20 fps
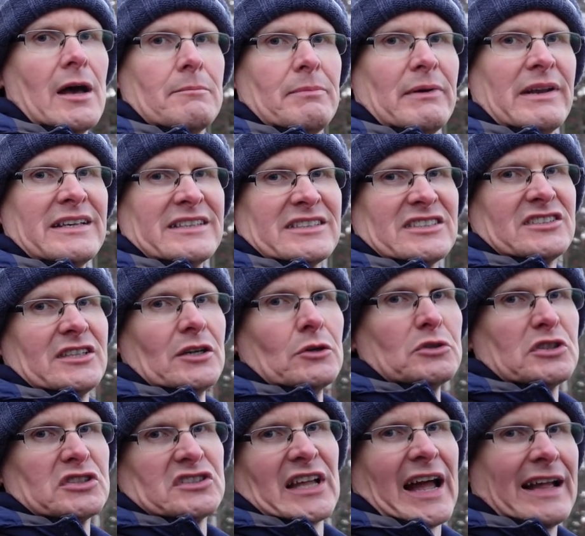but it
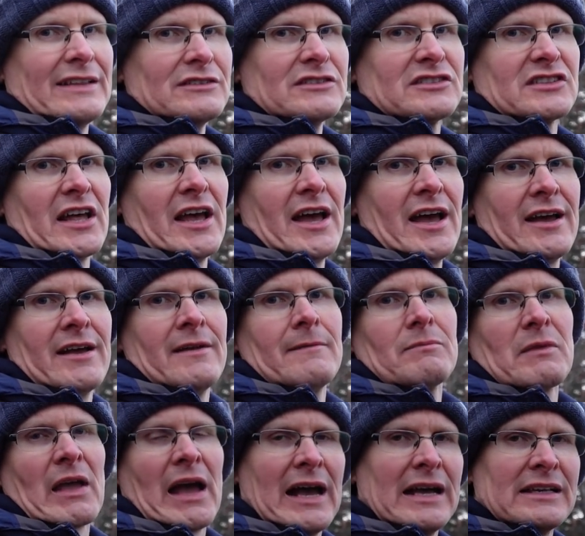still stands there
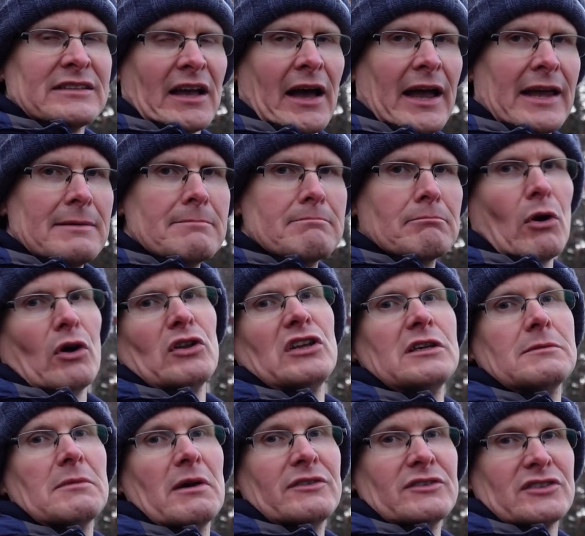as a
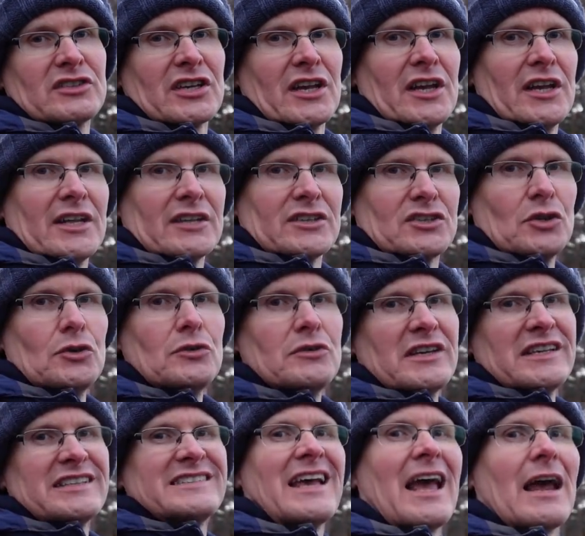monument to
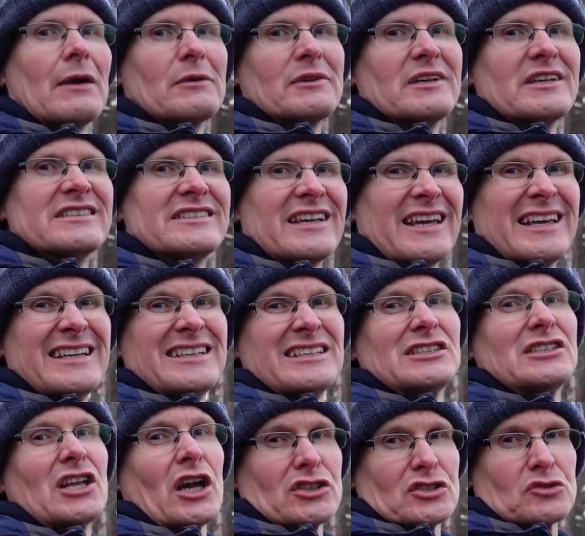this area's
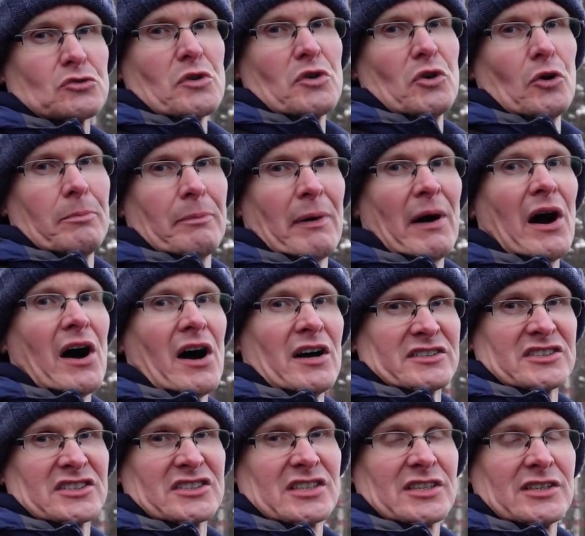industrial
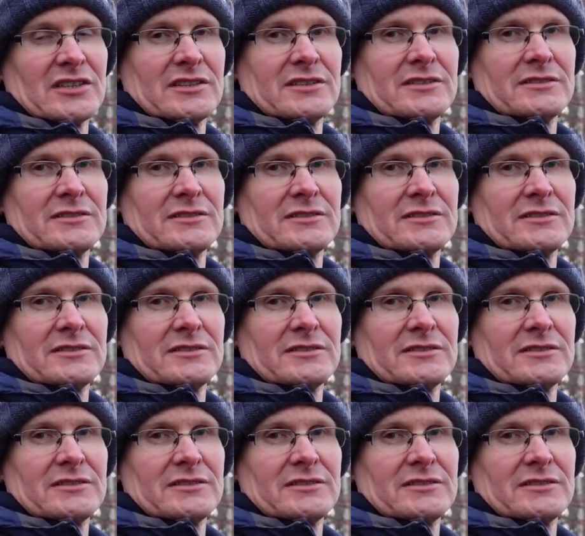past.